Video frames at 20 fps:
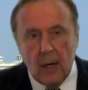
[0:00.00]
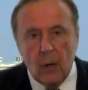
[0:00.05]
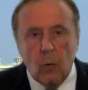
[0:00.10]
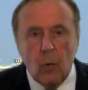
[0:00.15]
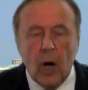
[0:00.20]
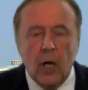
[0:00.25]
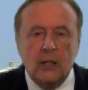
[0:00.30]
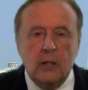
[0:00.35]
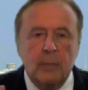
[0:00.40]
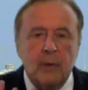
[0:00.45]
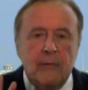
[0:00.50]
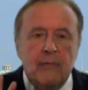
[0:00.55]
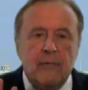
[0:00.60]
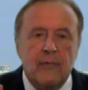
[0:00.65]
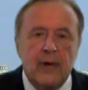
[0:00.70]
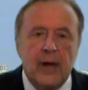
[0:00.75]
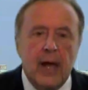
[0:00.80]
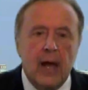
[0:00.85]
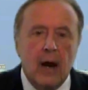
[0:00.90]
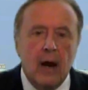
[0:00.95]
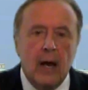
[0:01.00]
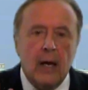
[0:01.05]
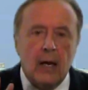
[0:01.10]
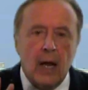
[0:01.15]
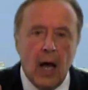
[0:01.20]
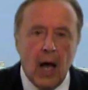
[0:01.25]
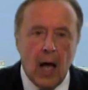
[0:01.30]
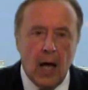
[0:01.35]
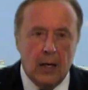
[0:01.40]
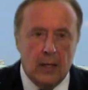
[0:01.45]
While to be fair and
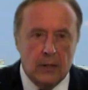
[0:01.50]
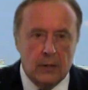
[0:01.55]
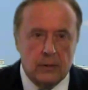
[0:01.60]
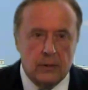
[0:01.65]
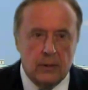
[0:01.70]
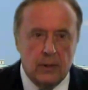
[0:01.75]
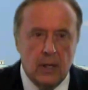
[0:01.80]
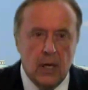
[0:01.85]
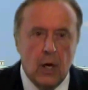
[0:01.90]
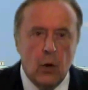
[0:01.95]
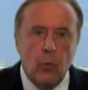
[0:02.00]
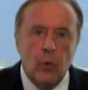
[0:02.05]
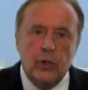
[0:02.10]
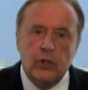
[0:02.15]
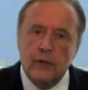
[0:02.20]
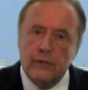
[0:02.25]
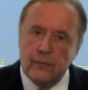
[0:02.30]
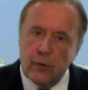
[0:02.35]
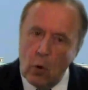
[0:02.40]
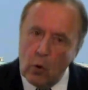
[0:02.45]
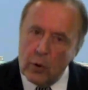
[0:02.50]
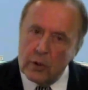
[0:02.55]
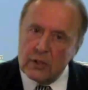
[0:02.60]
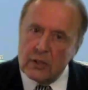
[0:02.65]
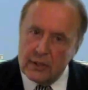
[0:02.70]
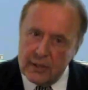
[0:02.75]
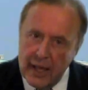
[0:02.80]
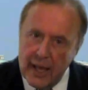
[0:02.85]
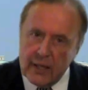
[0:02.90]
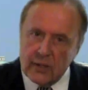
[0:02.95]
honest, we should focus
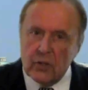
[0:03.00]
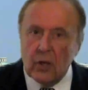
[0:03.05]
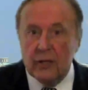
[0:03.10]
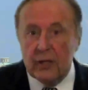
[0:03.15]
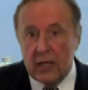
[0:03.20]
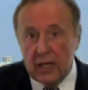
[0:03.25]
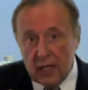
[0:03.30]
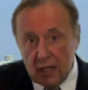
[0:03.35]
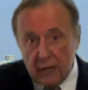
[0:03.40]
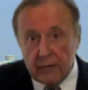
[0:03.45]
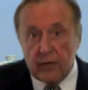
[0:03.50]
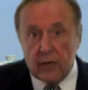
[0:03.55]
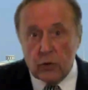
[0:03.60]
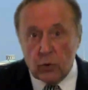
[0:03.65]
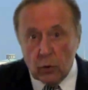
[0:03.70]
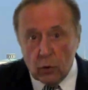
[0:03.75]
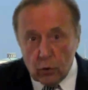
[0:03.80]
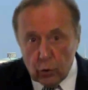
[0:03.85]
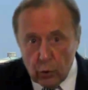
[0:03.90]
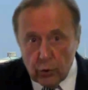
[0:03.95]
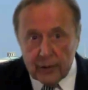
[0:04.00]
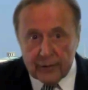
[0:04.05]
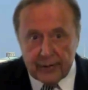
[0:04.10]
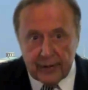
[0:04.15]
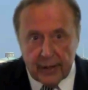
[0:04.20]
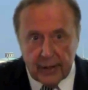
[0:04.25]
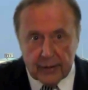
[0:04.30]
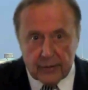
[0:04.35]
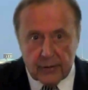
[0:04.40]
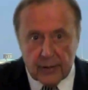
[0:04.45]
less on the individual
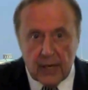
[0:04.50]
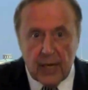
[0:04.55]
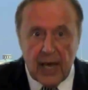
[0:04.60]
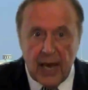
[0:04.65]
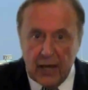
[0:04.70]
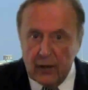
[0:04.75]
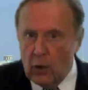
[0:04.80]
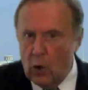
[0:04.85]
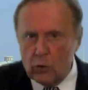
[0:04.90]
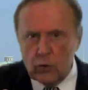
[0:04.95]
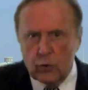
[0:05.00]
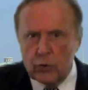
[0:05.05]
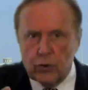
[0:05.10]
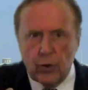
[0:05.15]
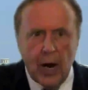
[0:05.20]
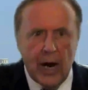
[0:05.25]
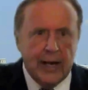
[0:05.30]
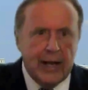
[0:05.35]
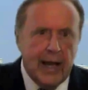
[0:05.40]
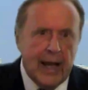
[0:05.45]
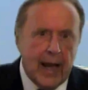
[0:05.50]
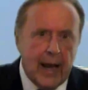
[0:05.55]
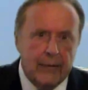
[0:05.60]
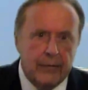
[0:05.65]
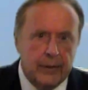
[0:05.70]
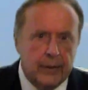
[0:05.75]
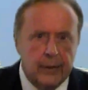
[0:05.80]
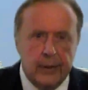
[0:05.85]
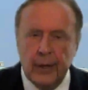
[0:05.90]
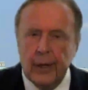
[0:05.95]
lunatics and those who try to have
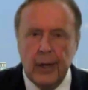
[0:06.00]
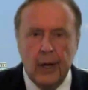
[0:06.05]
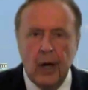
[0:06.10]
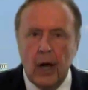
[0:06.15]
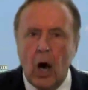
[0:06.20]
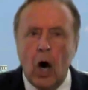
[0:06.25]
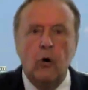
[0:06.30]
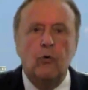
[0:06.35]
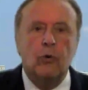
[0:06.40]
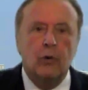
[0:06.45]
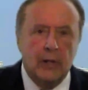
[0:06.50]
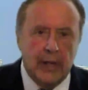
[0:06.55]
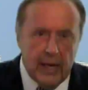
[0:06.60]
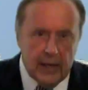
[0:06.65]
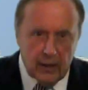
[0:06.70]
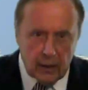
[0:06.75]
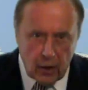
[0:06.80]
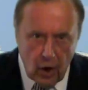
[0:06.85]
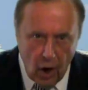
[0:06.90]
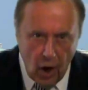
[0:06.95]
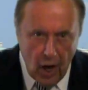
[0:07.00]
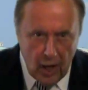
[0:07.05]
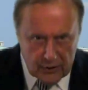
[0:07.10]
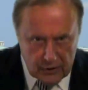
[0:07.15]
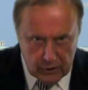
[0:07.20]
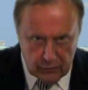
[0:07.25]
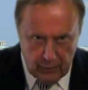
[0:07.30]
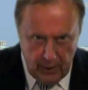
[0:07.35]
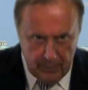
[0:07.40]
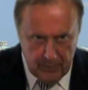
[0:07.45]
their unrelated
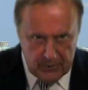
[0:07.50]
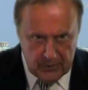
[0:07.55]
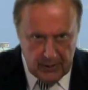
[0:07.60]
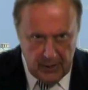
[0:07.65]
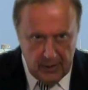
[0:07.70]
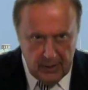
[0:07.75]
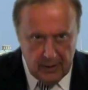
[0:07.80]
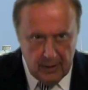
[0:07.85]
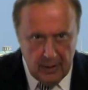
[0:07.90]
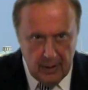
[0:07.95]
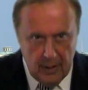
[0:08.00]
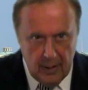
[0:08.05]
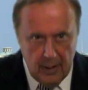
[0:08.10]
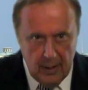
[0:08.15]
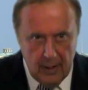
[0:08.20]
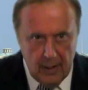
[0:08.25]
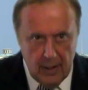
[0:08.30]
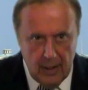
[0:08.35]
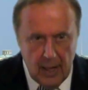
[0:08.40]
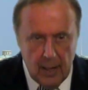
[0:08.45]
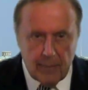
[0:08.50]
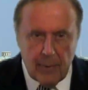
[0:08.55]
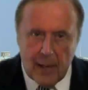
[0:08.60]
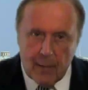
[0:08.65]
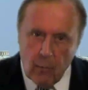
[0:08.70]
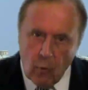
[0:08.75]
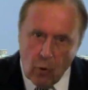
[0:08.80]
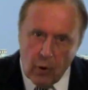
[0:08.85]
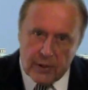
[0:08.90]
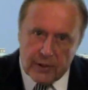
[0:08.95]
causes represented, and pay
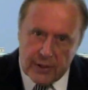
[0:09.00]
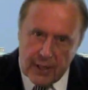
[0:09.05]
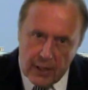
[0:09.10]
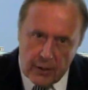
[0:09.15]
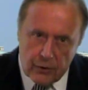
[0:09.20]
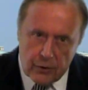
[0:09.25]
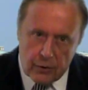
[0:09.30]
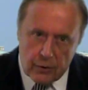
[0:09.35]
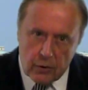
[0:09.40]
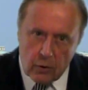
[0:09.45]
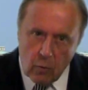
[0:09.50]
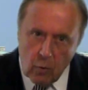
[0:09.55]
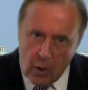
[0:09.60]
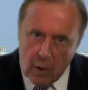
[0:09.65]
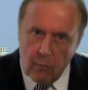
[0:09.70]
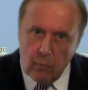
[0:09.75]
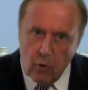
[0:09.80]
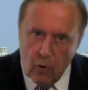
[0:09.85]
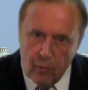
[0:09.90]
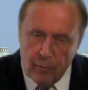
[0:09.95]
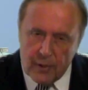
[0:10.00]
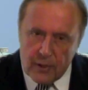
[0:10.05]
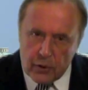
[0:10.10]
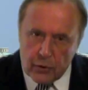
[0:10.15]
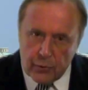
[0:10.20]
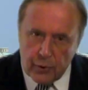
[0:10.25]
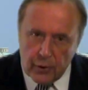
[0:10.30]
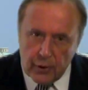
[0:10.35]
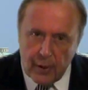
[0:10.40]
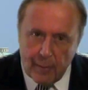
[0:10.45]
more attention to what a movement is
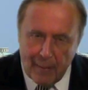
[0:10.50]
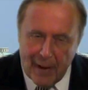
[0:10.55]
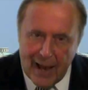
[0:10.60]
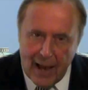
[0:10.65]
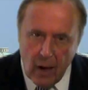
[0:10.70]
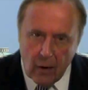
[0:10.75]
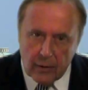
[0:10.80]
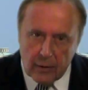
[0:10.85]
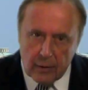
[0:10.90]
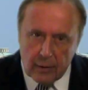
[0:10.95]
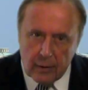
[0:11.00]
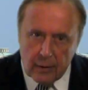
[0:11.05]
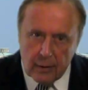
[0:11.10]
really about.